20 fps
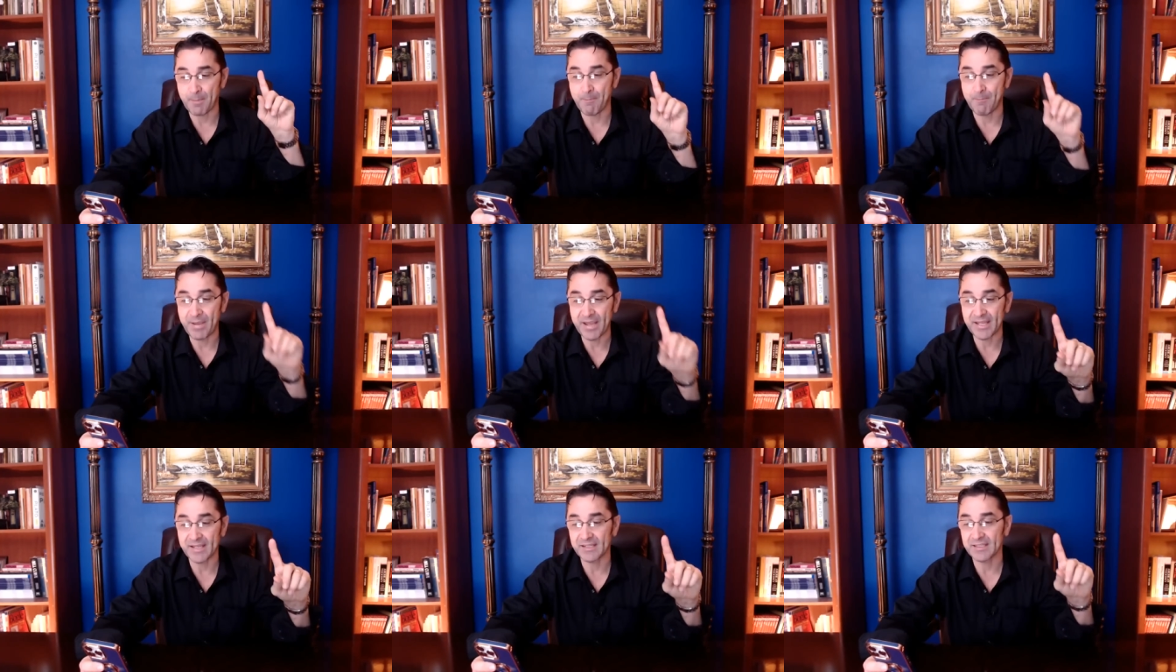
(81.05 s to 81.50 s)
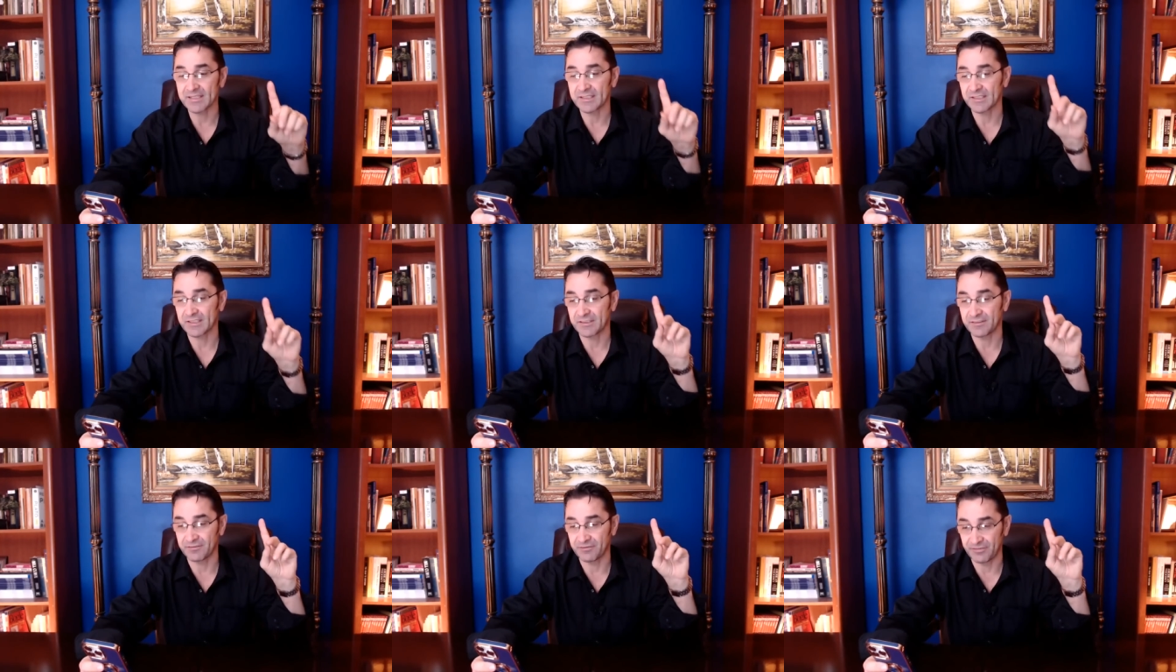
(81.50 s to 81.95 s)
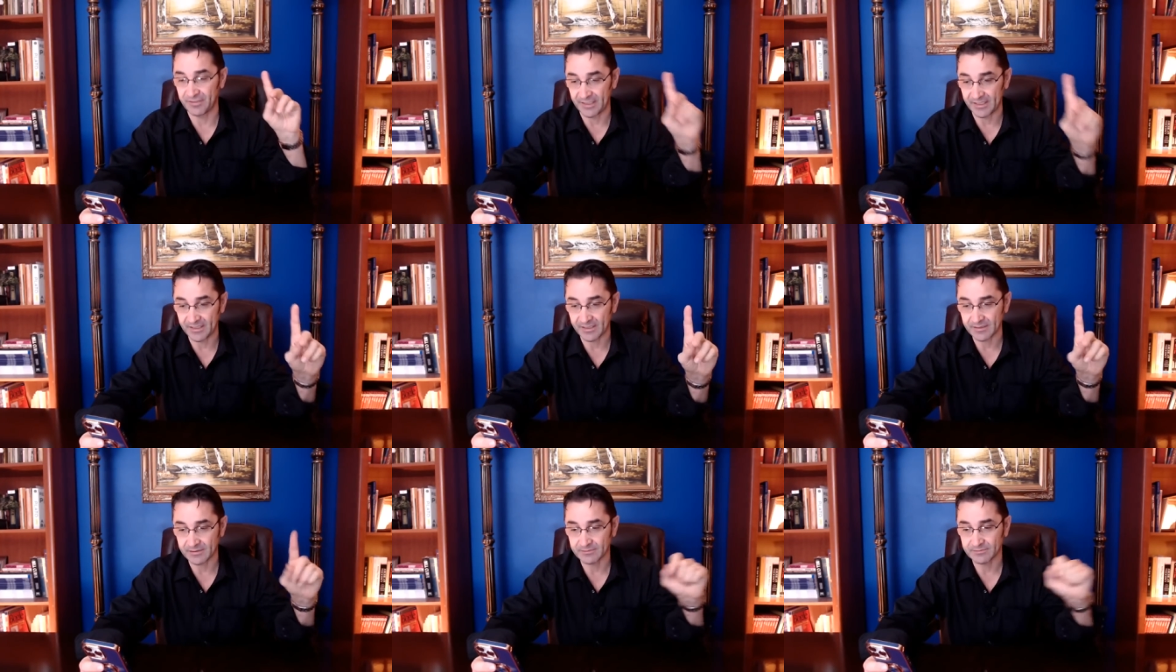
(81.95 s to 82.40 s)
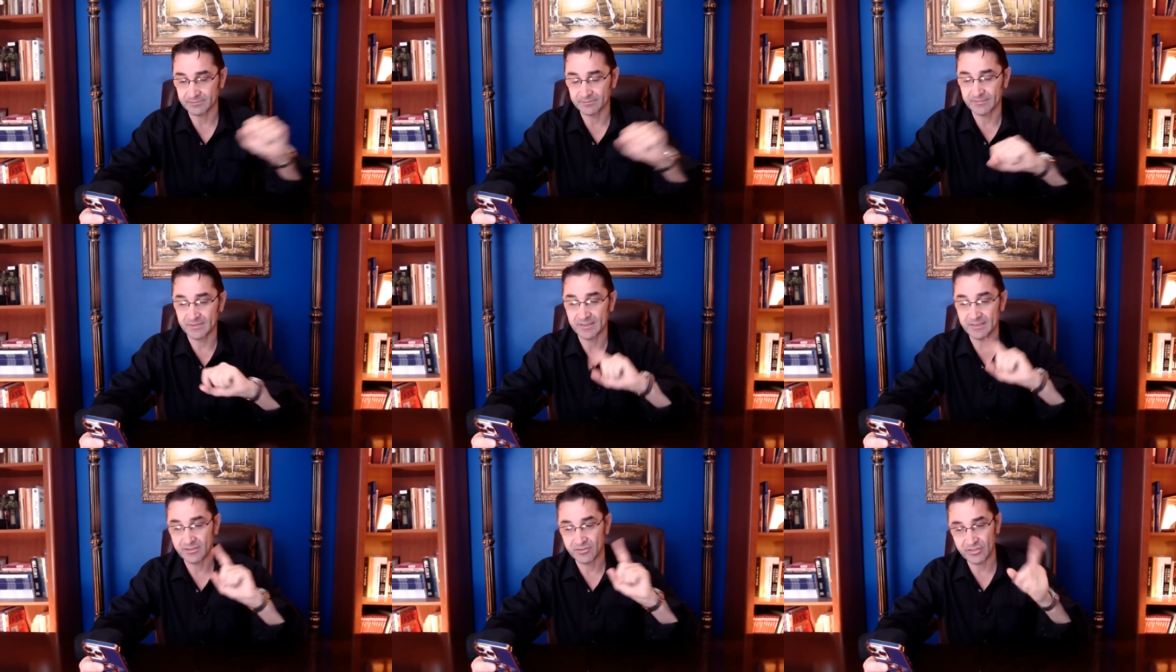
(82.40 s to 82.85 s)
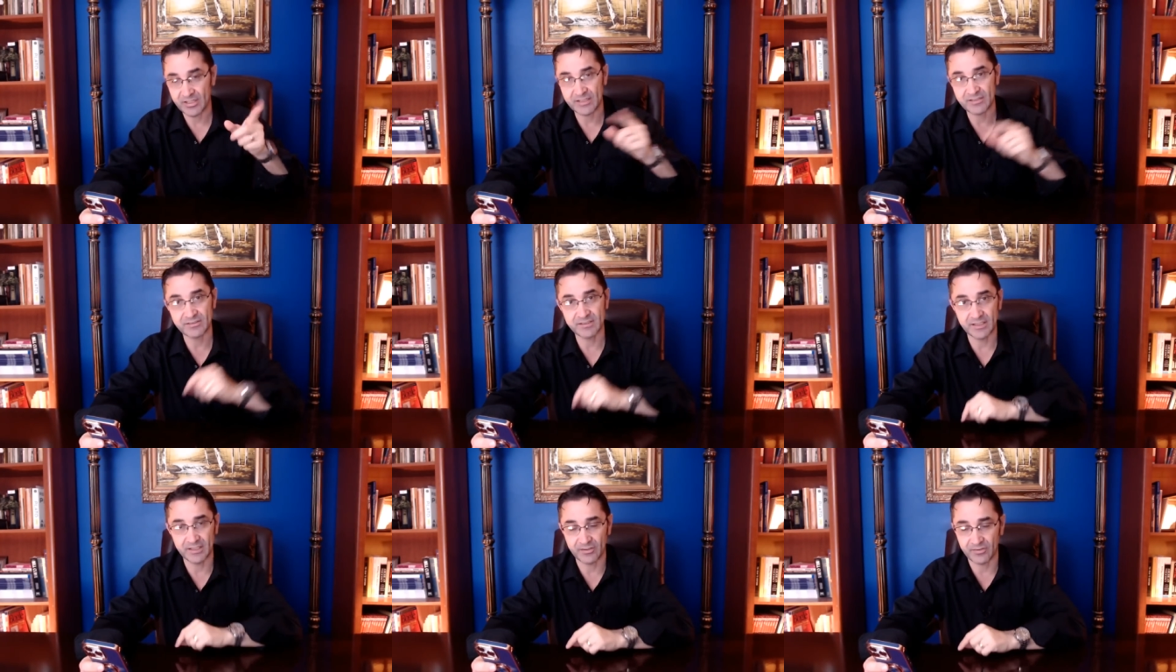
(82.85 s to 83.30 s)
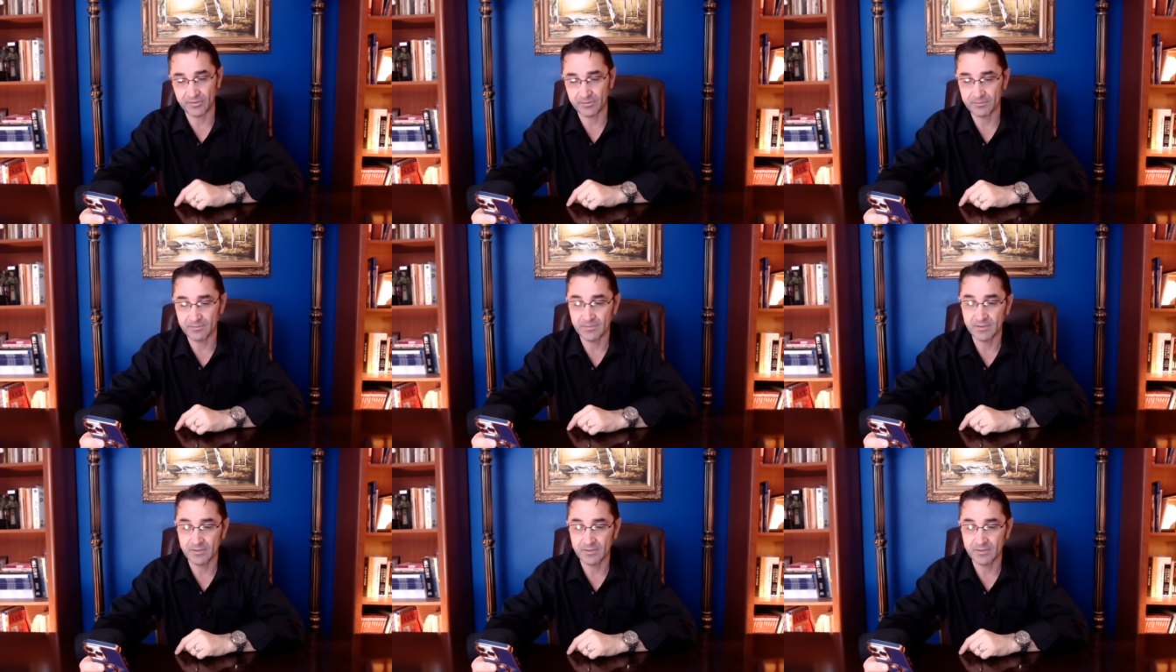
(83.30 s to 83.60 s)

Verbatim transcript: Ben Gvir says this,